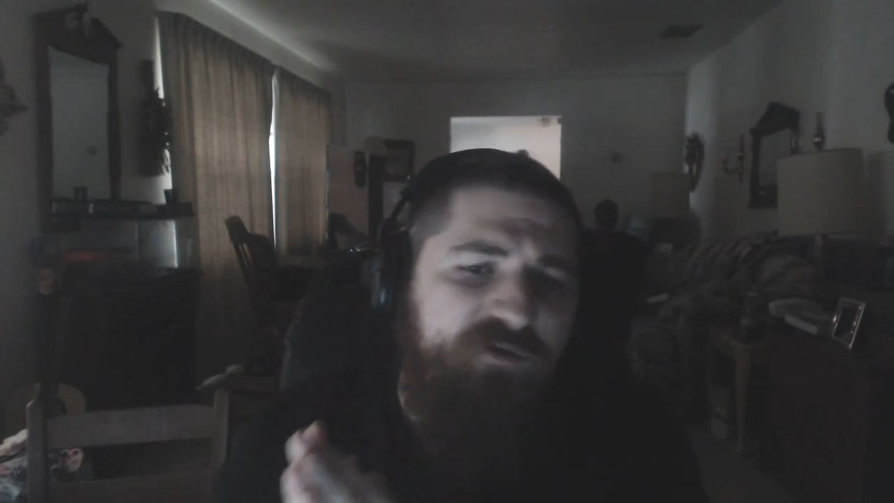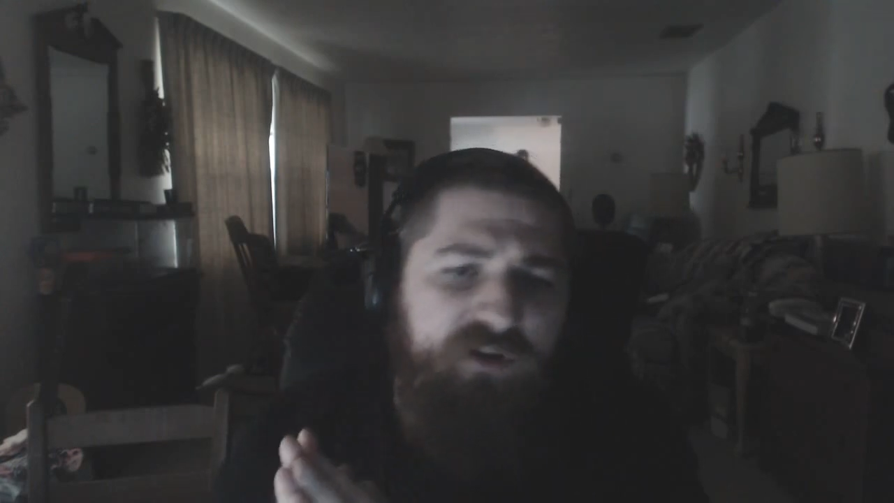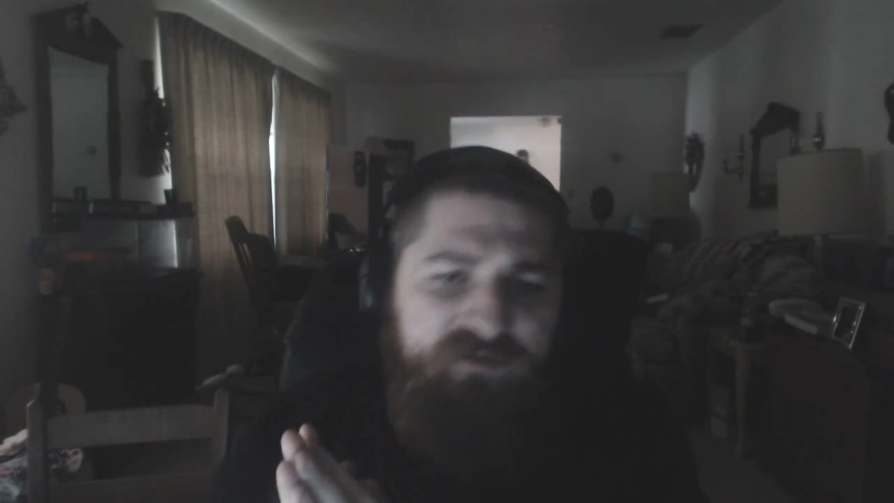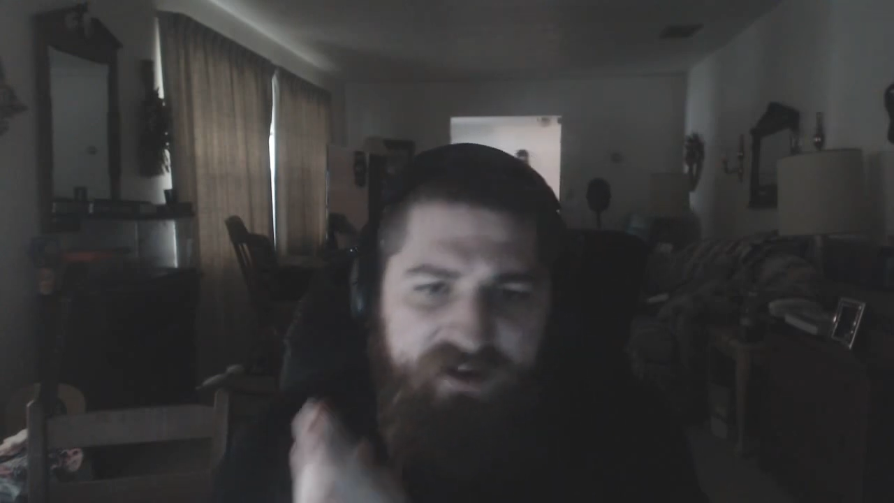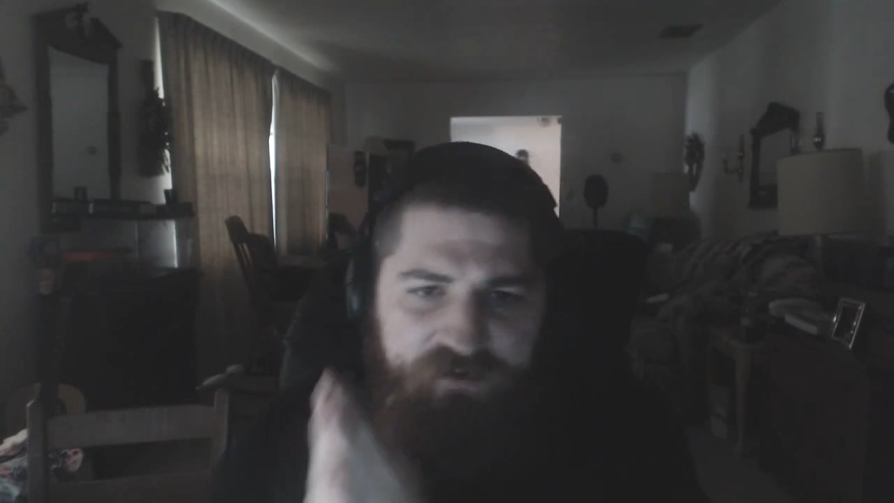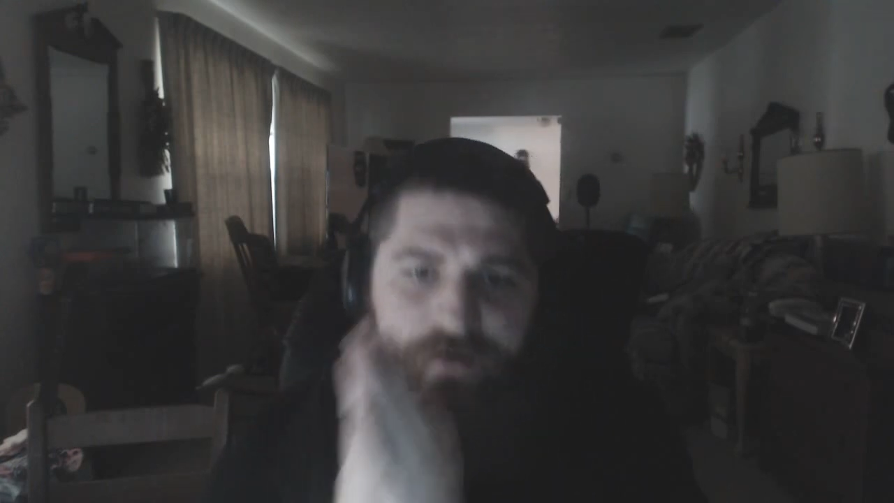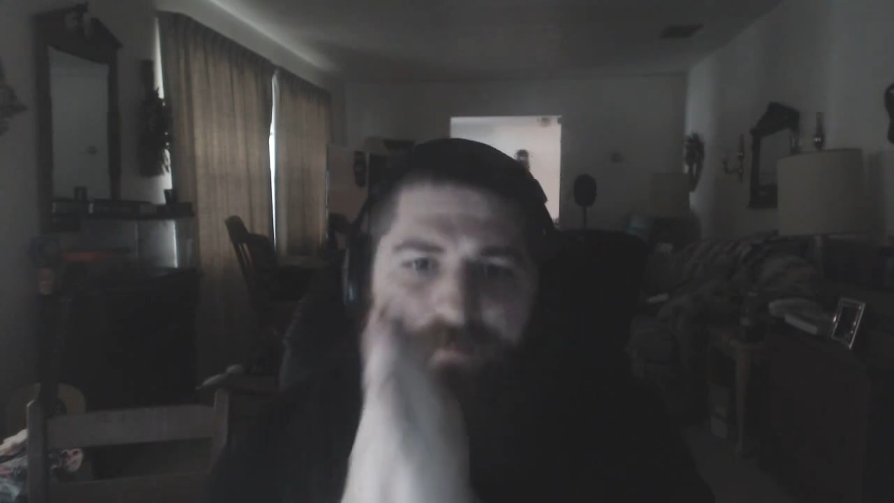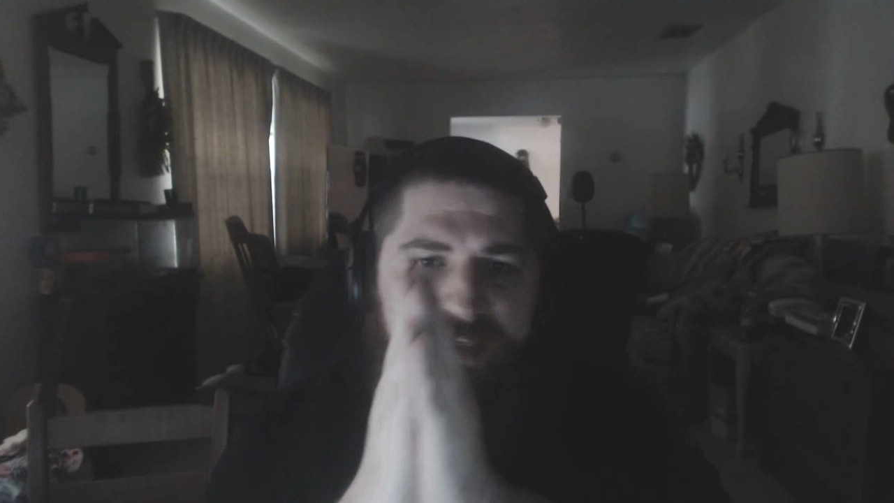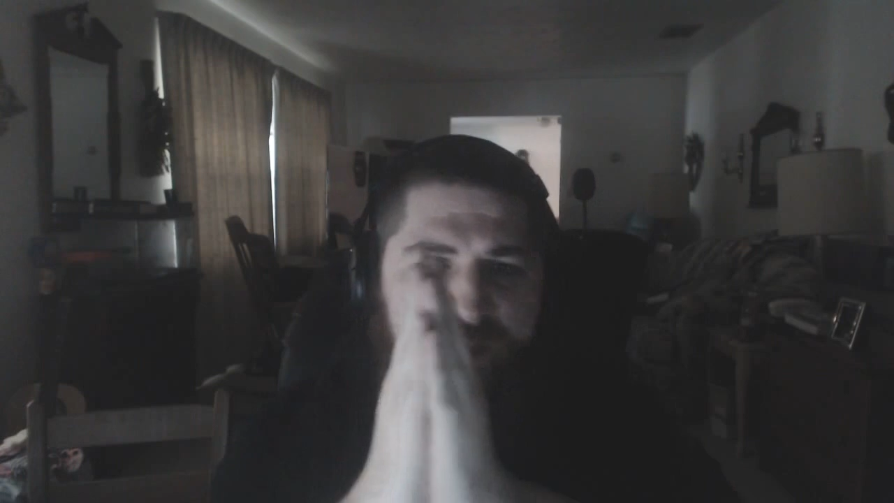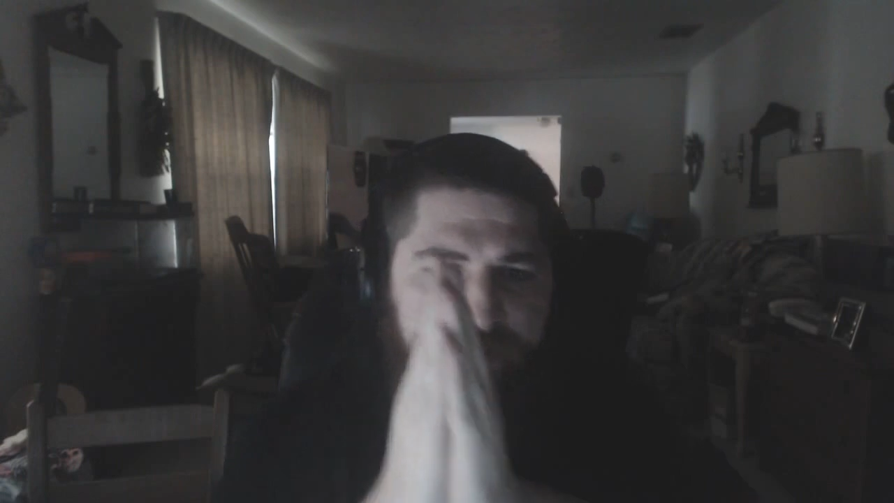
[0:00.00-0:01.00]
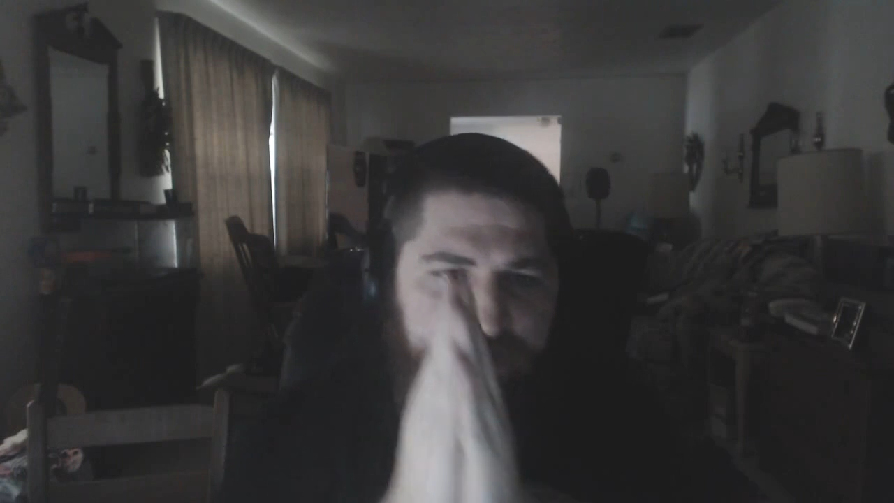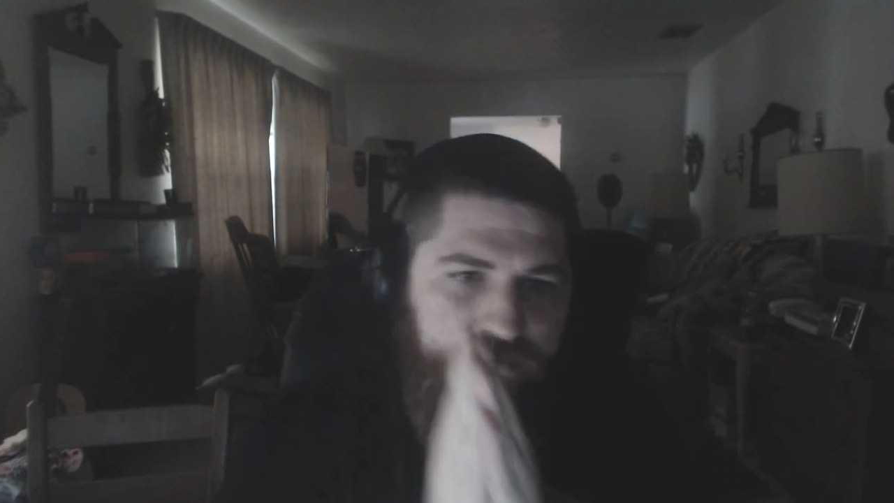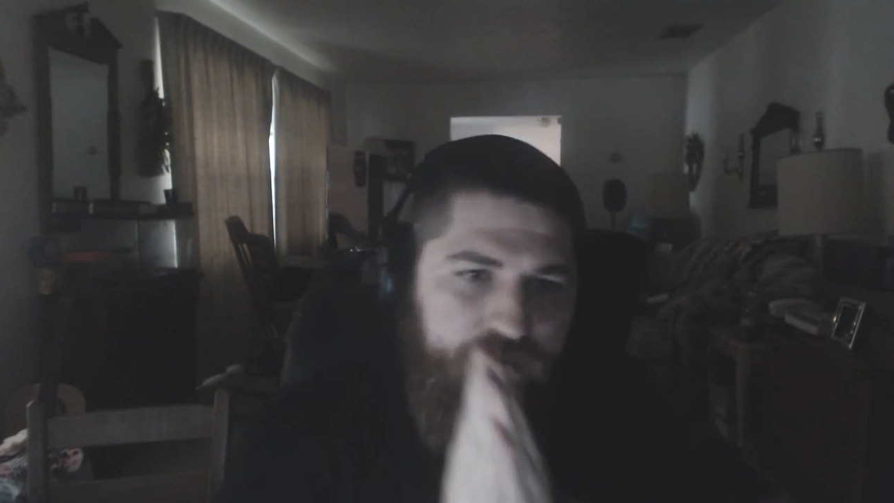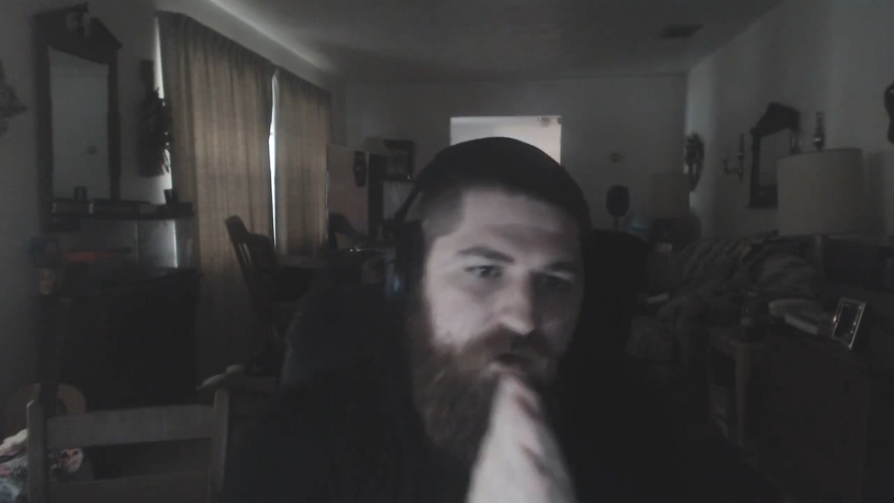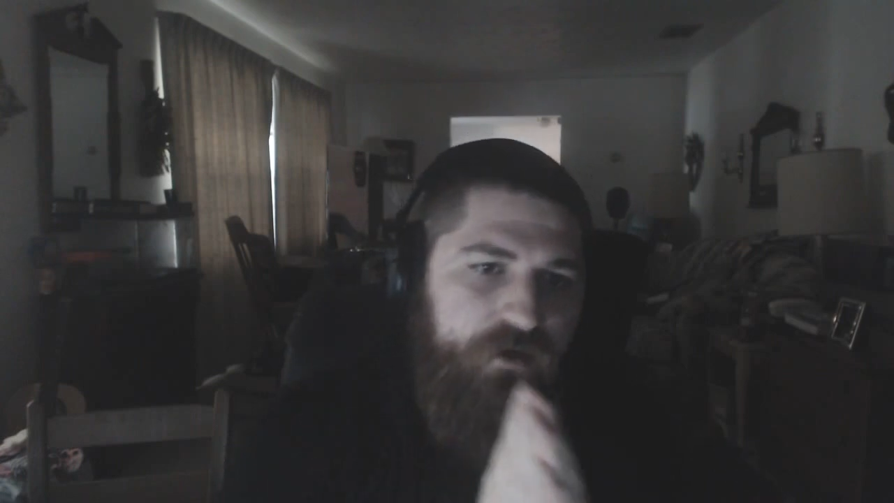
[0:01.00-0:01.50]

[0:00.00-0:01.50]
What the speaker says: or 500 people.